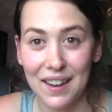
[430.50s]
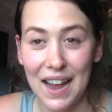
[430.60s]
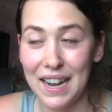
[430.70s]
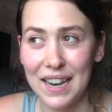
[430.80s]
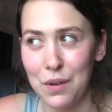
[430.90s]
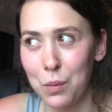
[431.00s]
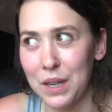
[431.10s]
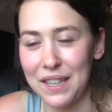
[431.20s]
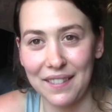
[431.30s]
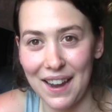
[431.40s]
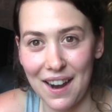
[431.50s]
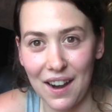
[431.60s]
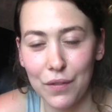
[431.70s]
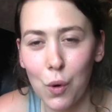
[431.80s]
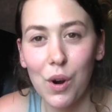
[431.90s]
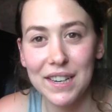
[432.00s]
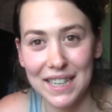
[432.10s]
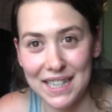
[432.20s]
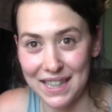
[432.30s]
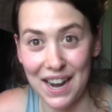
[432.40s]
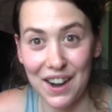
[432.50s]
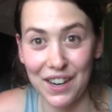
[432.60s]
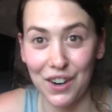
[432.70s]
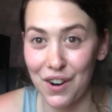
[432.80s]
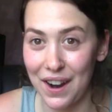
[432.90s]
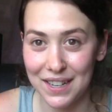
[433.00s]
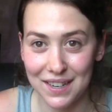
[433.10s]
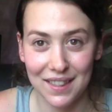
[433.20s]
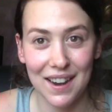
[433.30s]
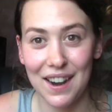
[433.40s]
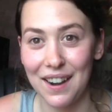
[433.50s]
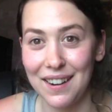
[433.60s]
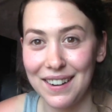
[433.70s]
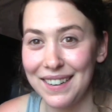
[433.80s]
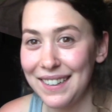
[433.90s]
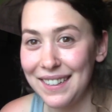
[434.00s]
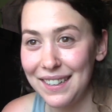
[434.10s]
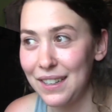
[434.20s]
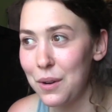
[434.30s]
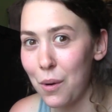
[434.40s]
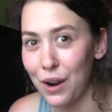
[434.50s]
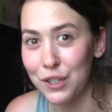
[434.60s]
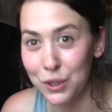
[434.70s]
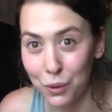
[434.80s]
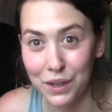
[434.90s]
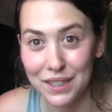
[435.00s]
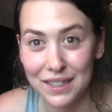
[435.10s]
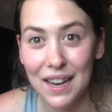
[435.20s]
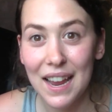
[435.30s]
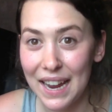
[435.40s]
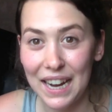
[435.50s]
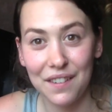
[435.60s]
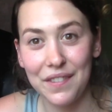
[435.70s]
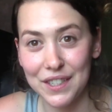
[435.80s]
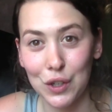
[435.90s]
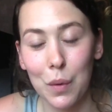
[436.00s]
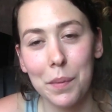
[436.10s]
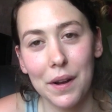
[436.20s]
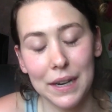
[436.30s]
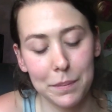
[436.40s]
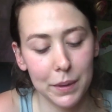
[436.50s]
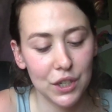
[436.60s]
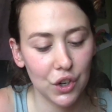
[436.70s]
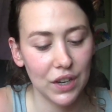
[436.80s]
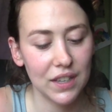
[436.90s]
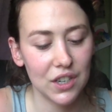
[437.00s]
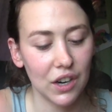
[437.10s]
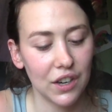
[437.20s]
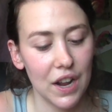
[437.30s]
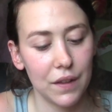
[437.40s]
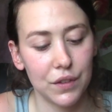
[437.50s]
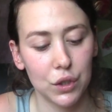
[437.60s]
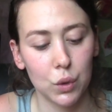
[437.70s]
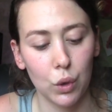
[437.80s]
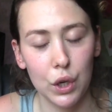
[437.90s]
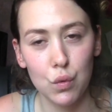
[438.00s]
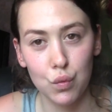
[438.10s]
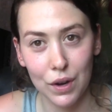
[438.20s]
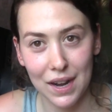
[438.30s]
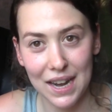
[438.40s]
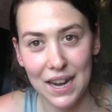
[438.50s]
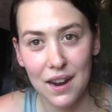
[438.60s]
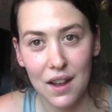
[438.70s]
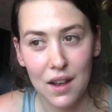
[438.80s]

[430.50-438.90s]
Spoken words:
And it wasn't there. Of course it's there, your guides are there, you are source in a physical body, but during the dark night of the soul you really